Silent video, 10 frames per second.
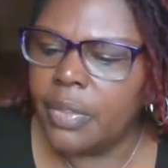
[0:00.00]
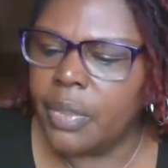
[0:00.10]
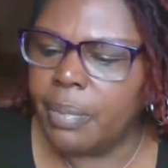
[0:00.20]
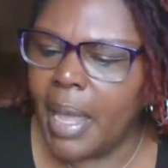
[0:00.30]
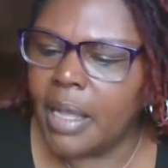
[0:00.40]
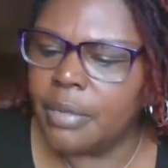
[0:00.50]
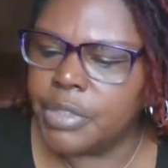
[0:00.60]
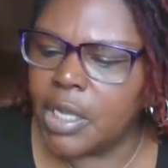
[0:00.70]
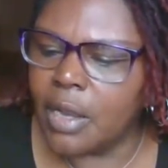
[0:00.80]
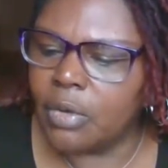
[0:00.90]
the backup
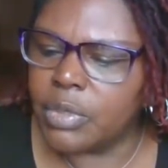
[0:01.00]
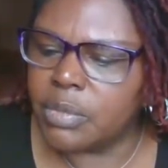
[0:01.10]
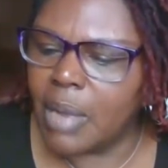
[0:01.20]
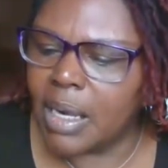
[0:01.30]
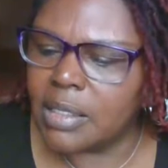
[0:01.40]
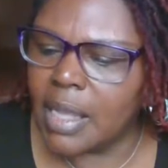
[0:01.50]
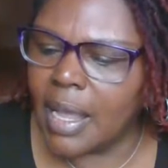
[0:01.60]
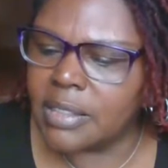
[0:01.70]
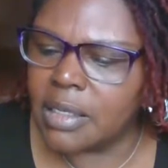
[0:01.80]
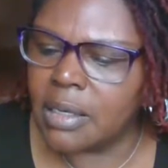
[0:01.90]
channel was
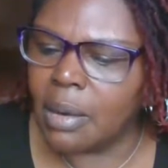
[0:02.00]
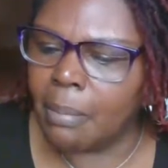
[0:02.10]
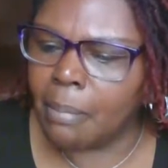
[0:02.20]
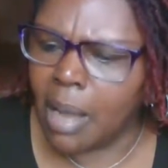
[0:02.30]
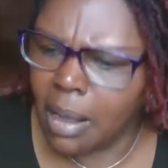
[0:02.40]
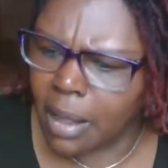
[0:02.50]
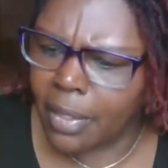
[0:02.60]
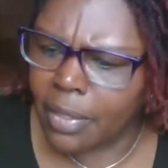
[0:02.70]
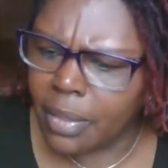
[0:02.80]
monetized in a month.